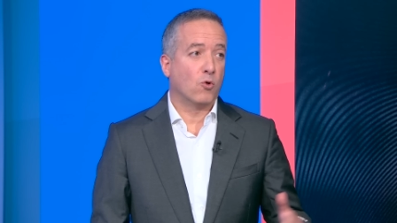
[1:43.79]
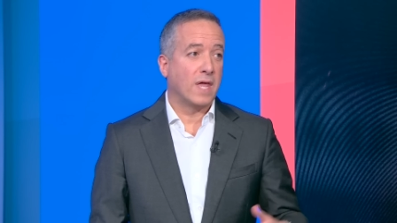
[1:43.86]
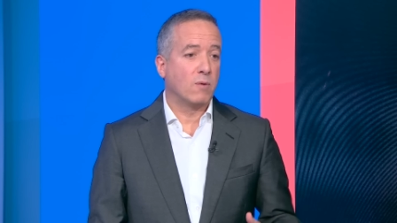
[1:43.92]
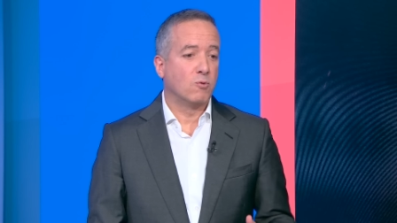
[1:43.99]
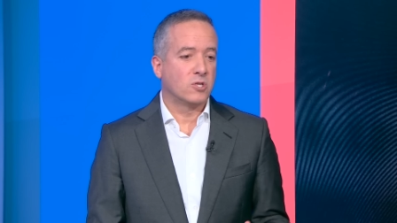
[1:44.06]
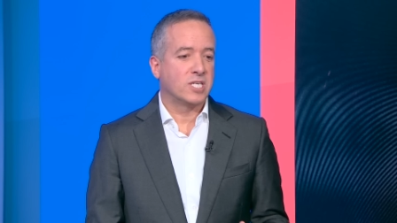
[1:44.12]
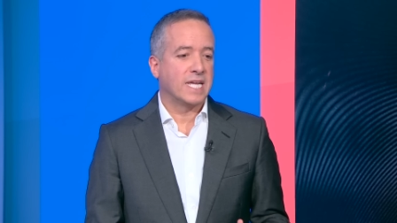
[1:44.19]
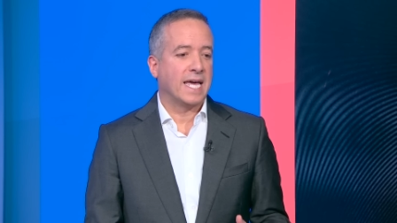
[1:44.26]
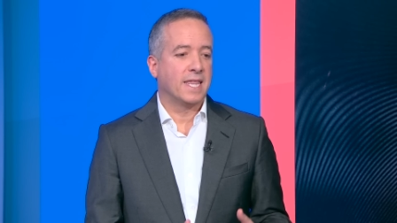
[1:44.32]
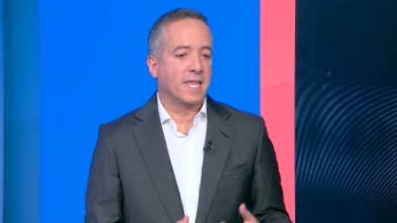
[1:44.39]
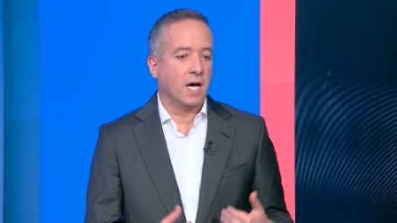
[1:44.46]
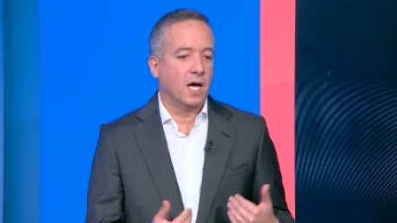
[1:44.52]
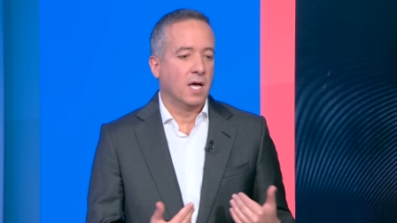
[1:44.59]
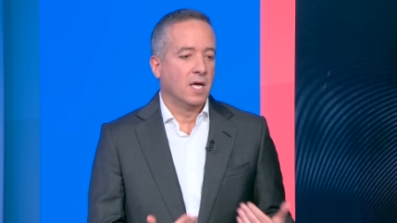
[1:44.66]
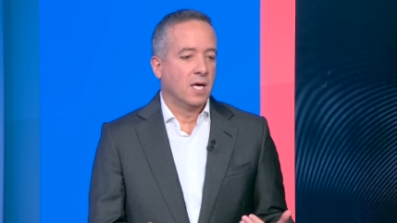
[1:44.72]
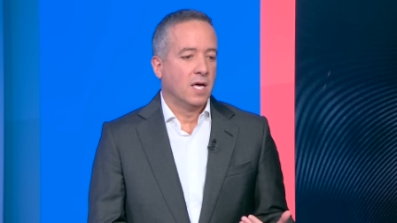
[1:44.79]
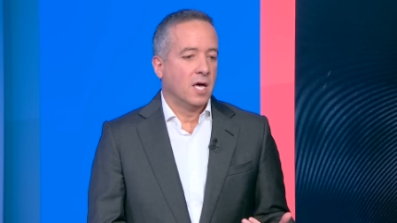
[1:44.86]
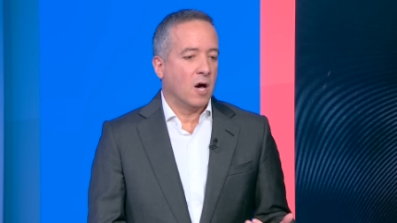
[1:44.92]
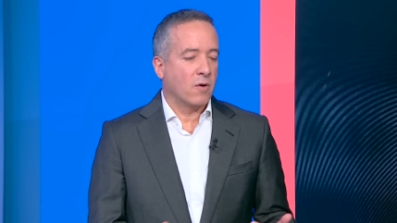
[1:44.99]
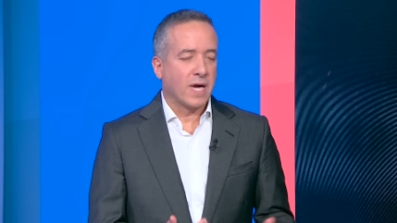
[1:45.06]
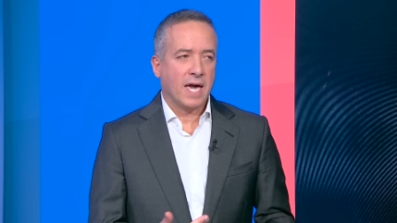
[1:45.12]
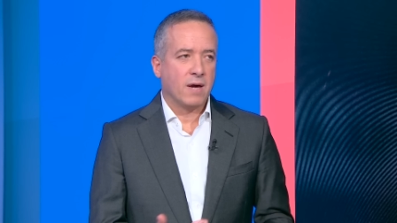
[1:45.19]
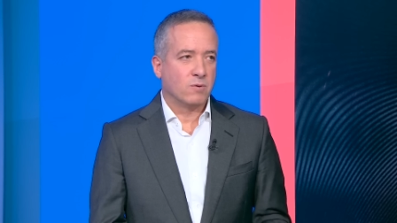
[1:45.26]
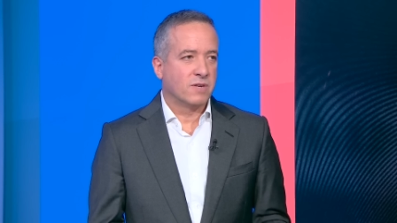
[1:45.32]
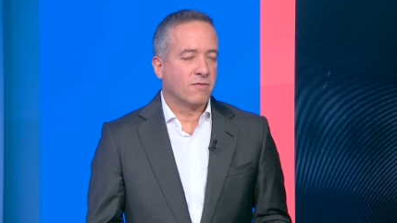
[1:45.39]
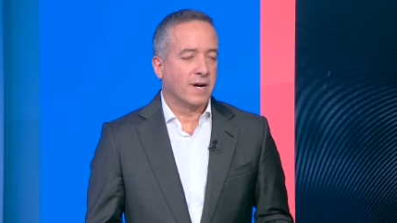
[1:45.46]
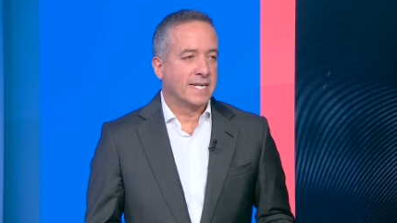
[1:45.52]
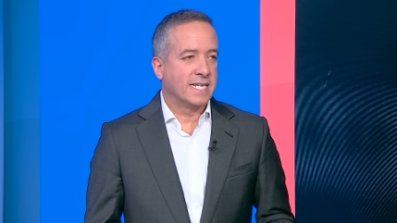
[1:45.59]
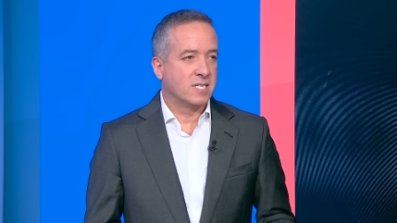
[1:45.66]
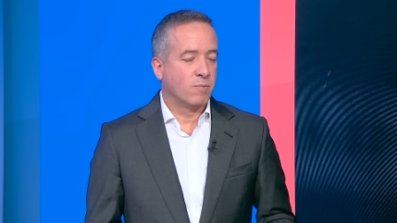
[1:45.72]
They would say that, okay, it was a
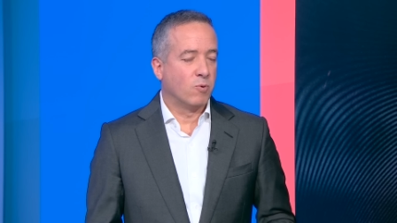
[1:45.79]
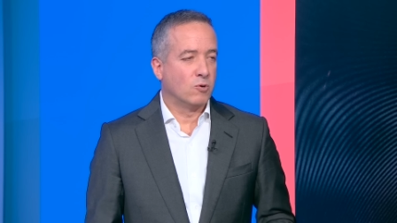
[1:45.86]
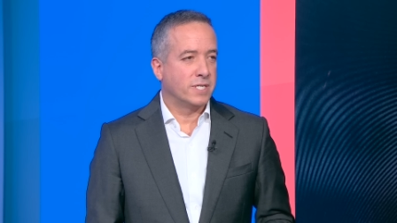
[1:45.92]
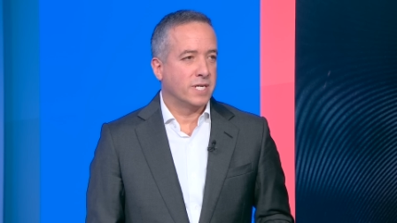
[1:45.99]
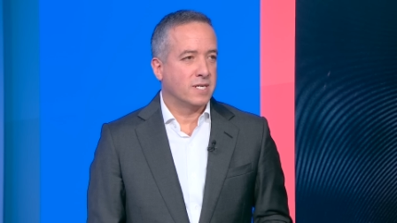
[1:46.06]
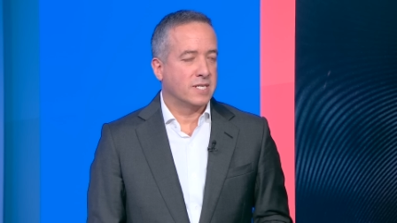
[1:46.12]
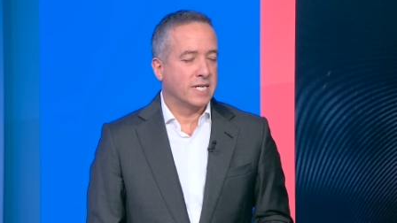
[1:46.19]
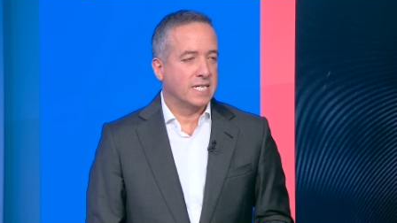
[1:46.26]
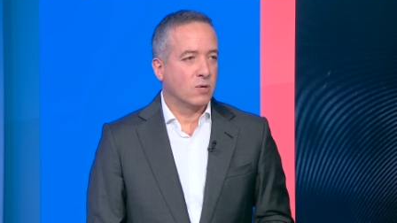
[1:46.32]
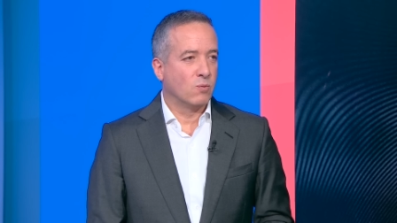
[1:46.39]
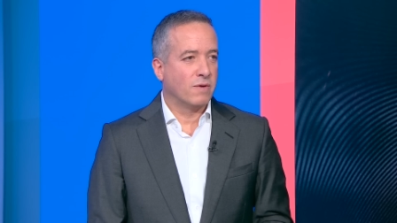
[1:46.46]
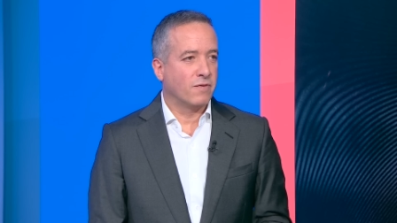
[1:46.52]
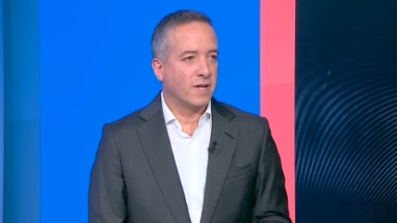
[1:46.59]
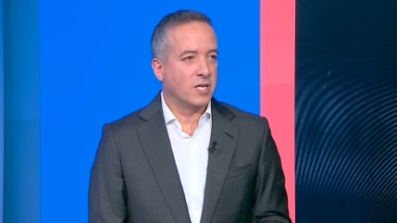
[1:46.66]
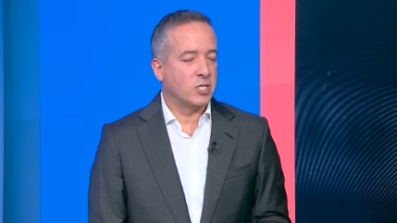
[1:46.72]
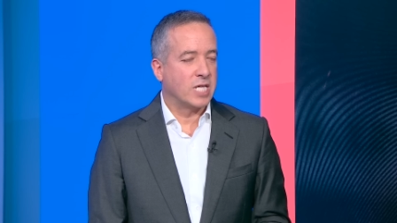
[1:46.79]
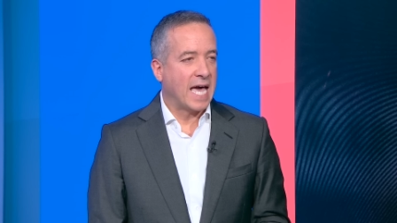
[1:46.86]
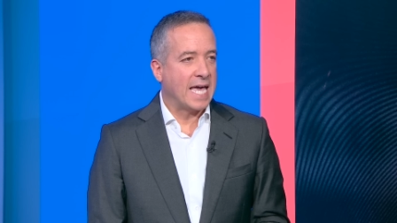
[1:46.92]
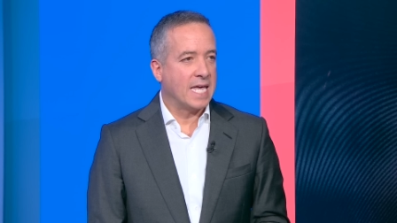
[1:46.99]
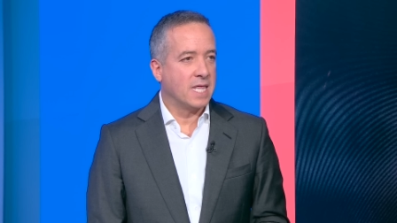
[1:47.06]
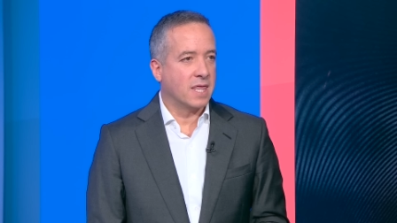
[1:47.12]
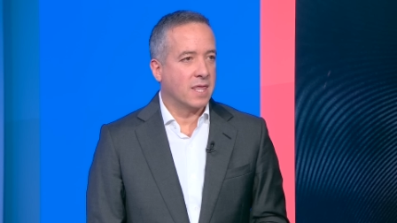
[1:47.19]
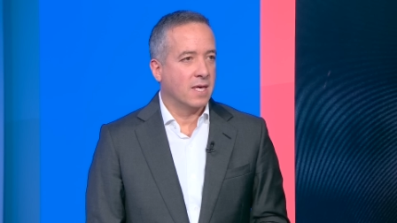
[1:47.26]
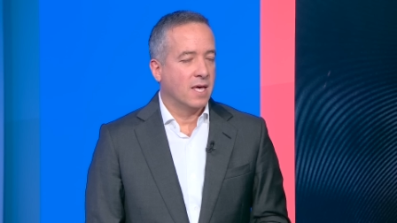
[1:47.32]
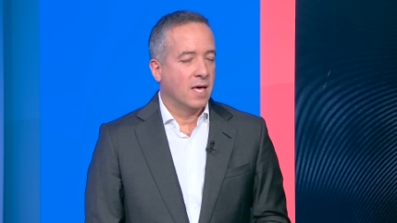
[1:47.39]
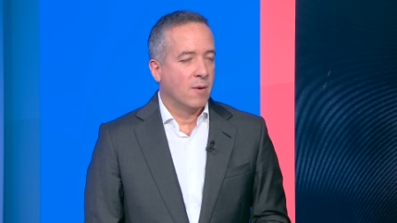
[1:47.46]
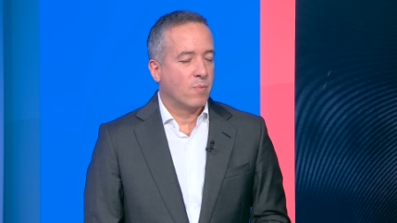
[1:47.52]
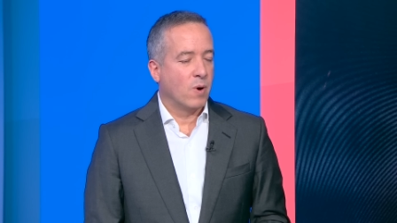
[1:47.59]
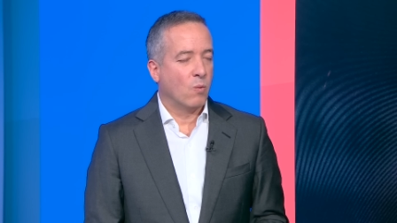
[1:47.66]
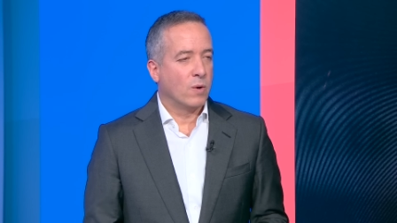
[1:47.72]
very disappointing season. We finished eighth,
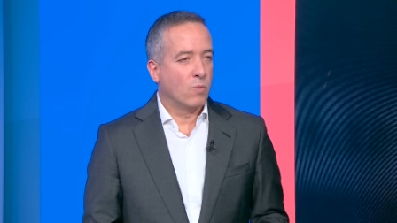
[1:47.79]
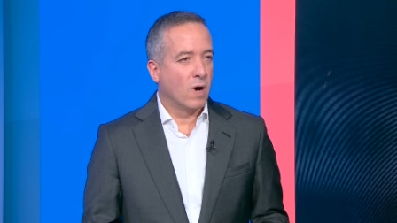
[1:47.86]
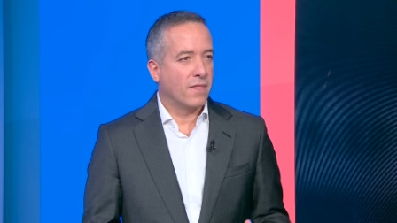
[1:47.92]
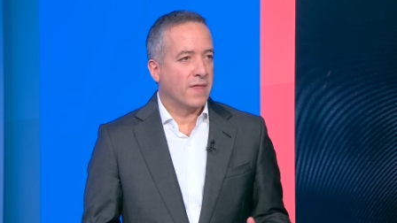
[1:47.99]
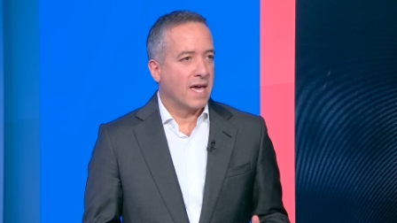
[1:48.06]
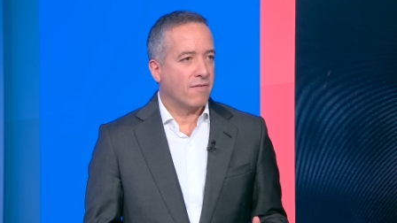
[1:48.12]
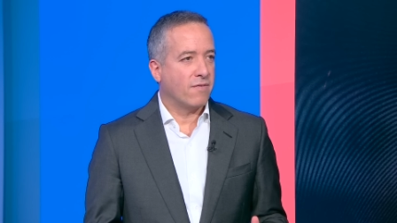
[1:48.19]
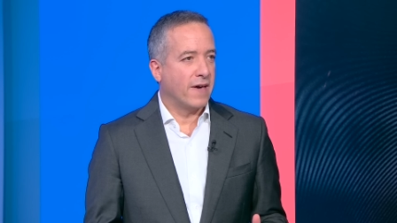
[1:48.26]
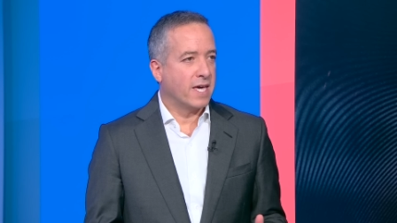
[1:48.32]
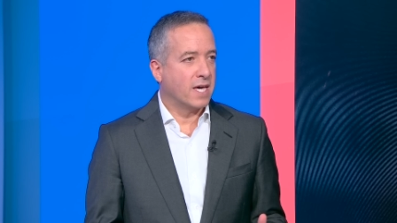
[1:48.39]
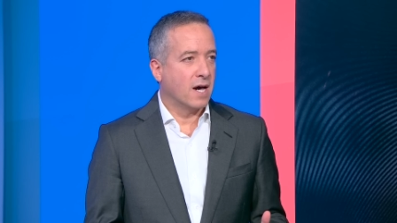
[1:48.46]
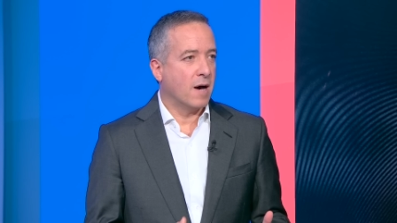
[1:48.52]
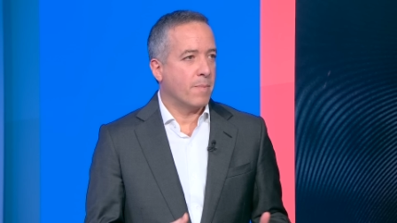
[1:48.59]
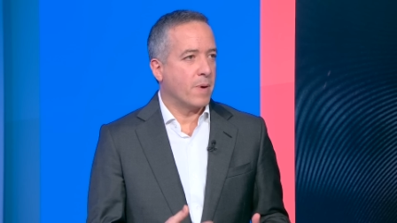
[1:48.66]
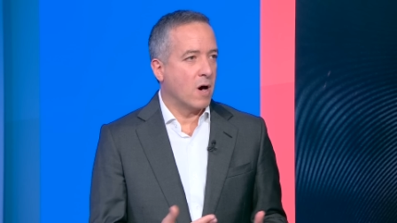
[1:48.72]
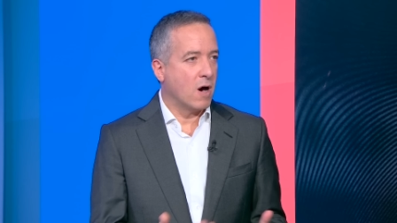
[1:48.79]
but we won the FA Cup.